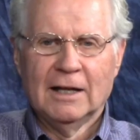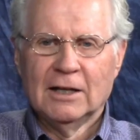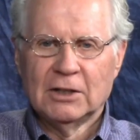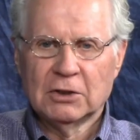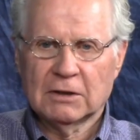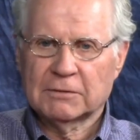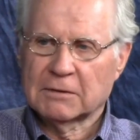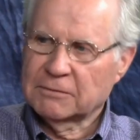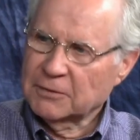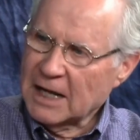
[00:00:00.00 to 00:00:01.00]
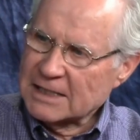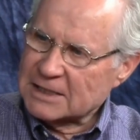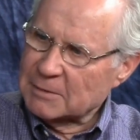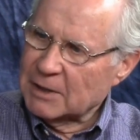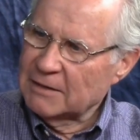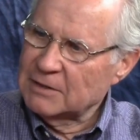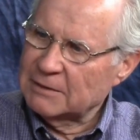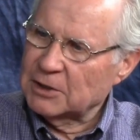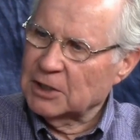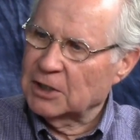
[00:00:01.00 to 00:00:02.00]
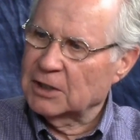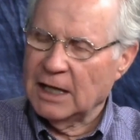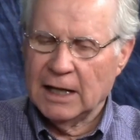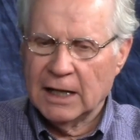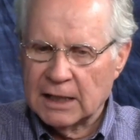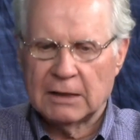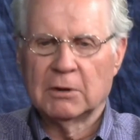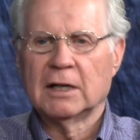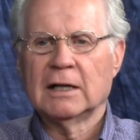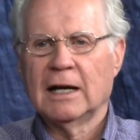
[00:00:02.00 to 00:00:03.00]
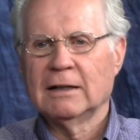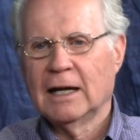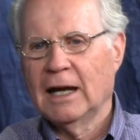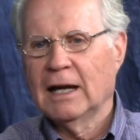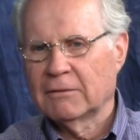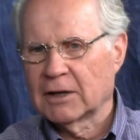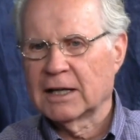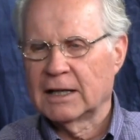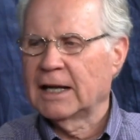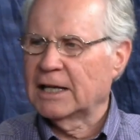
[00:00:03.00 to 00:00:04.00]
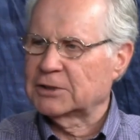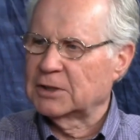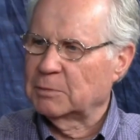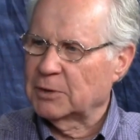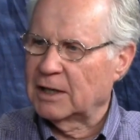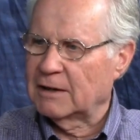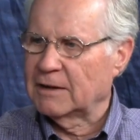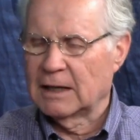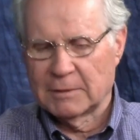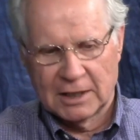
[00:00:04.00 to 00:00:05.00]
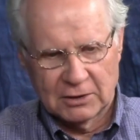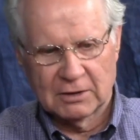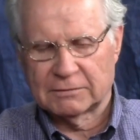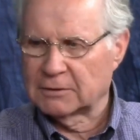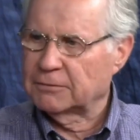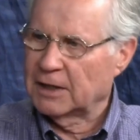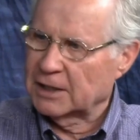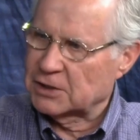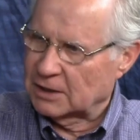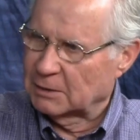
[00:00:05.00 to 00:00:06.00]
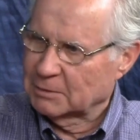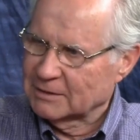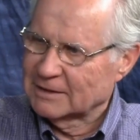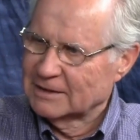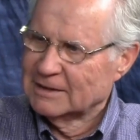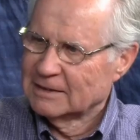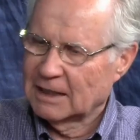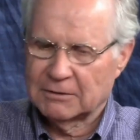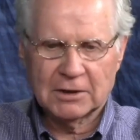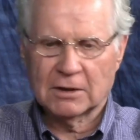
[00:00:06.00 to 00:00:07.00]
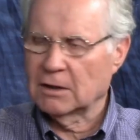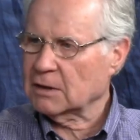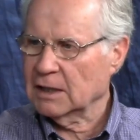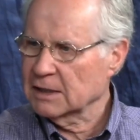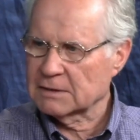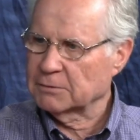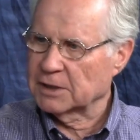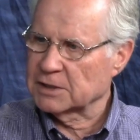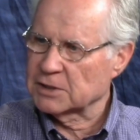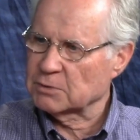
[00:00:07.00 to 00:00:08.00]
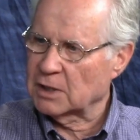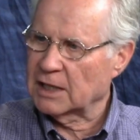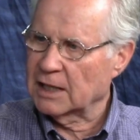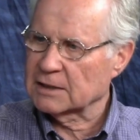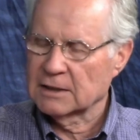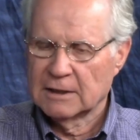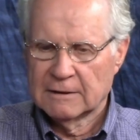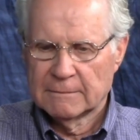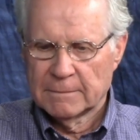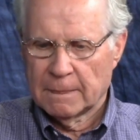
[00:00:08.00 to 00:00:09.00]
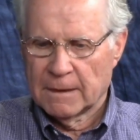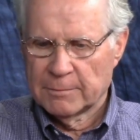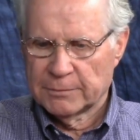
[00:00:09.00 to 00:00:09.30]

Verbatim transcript: do it for friendship. I've never heard anyone ever get an answer to prayer that I'm going to do it for friendship. I've heard all kinds of reasons that's, why. But that's what came to